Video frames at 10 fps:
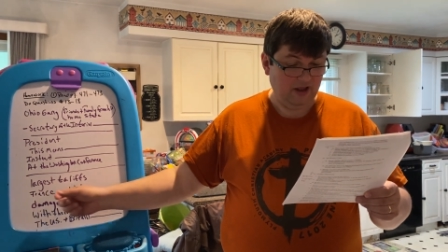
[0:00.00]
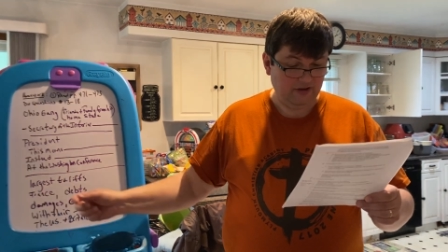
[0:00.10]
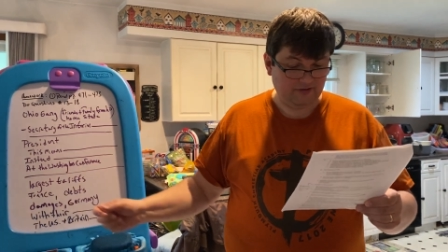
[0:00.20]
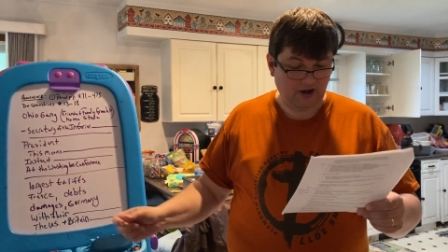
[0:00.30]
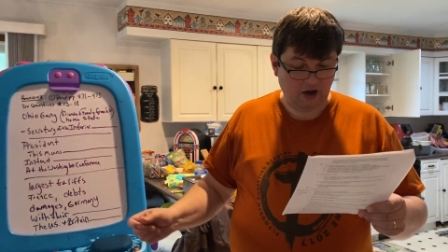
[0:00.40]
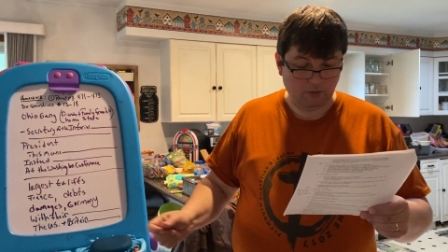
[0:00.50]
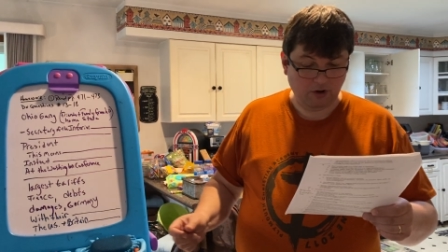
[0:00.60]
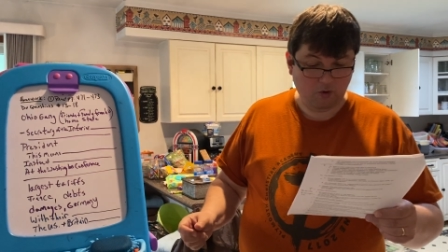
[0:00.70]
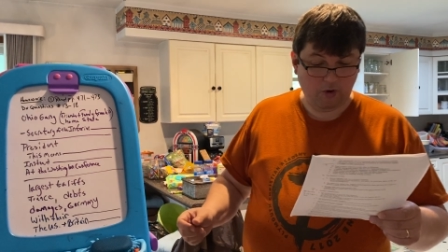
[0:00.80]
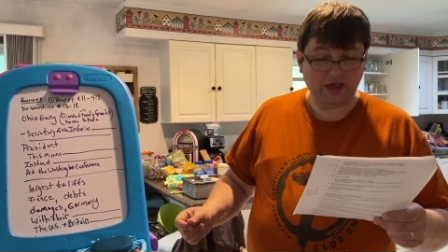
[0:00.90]
start
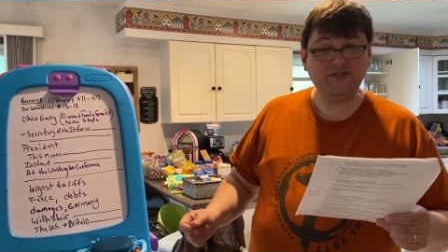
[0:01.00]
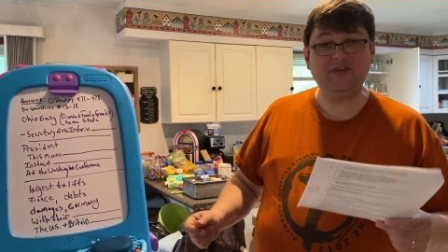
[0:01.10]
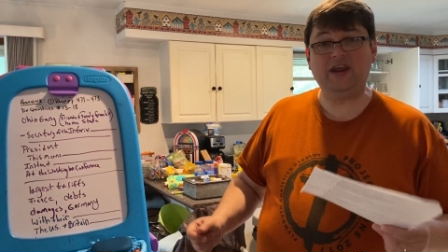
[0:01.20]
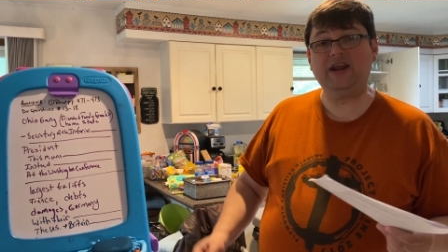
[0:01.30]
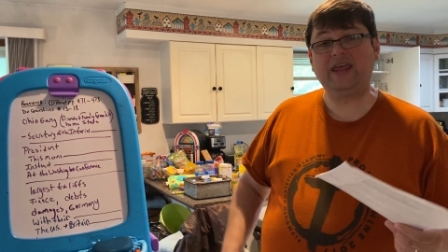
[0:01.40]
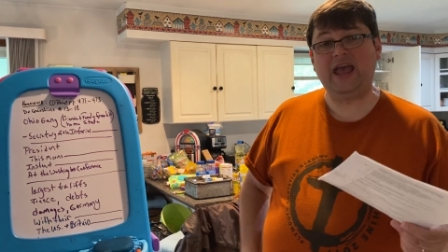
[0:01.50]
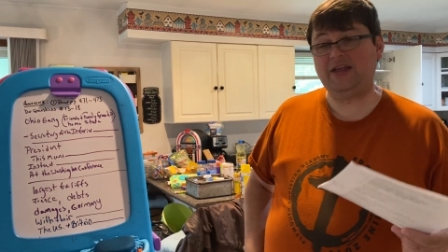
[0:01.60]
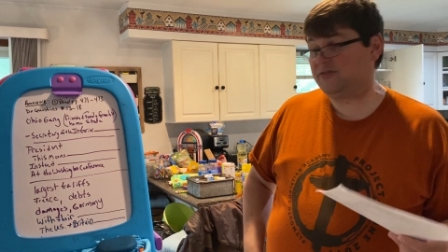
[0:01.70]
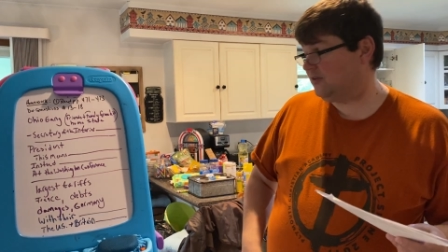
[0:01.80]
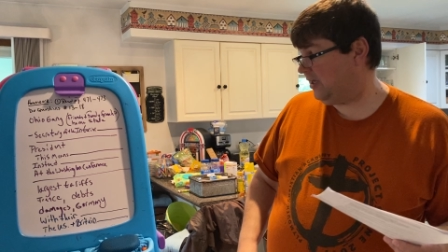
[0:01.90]
requesting a
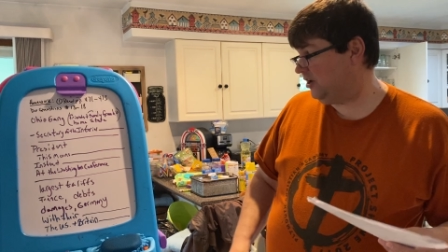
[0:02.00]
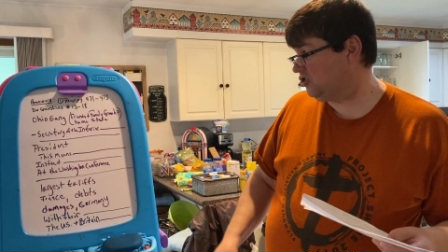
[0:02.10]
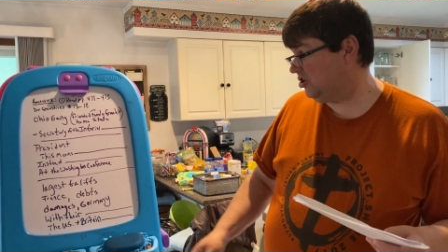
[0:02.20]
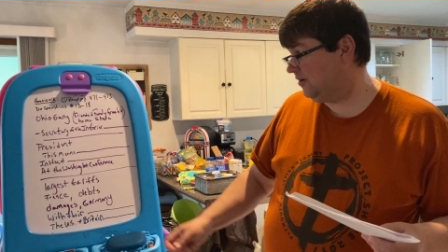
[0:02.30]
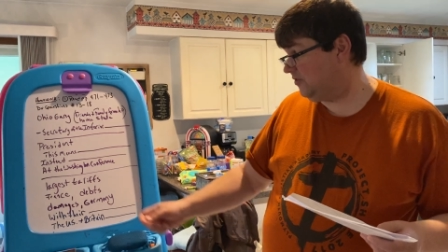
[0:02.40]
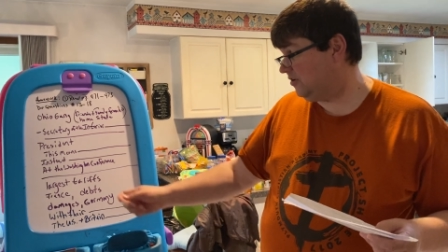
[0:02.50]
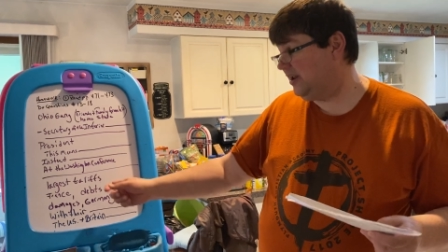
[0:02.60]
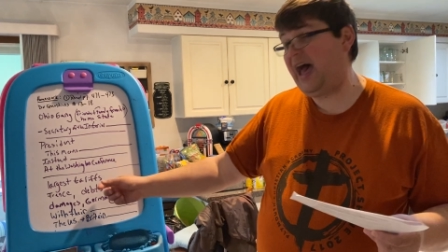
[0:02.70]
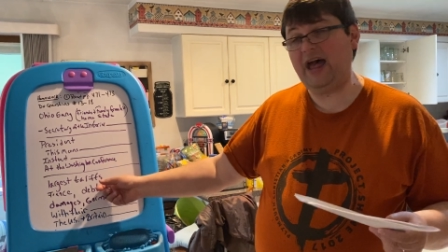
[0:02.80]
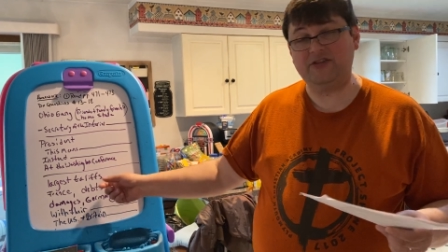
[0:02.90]
cancellation of their
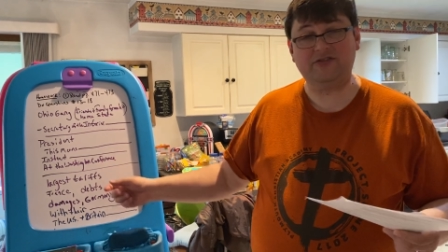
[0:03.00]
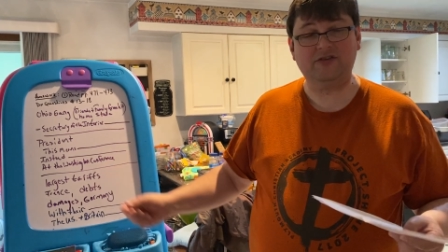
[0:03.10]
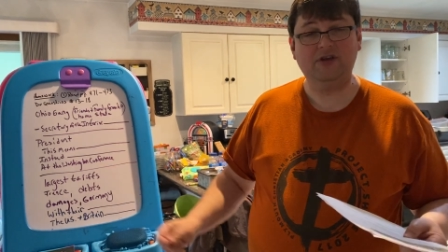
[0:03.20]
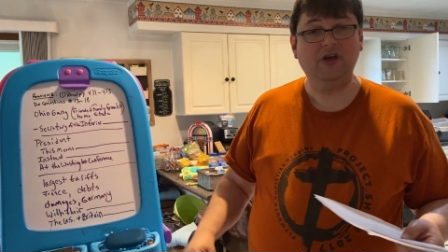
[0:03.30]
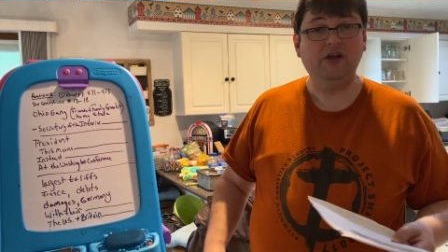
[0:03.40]
debts.